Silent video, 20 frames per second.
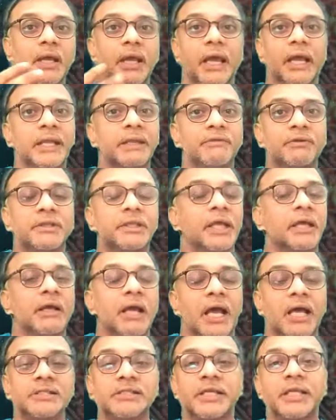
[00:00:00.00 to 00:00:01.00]
in with
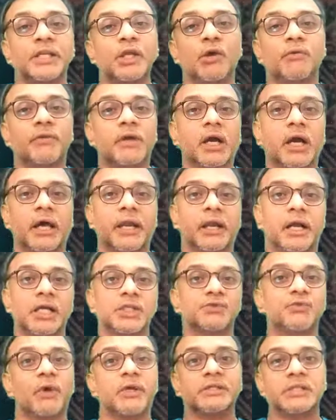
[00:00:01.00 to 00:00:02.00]
as any of the
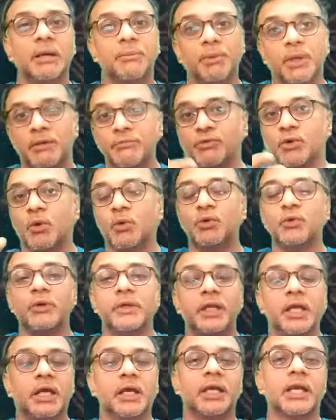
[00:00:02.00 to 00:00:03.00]
Karakas, for example, if you want to
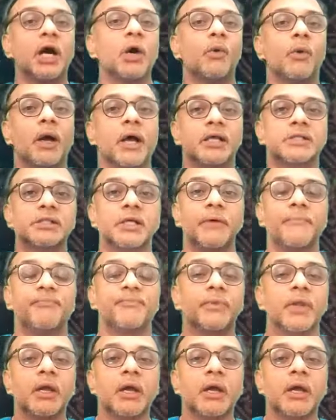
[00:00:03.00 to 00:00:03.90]
take Rahu as a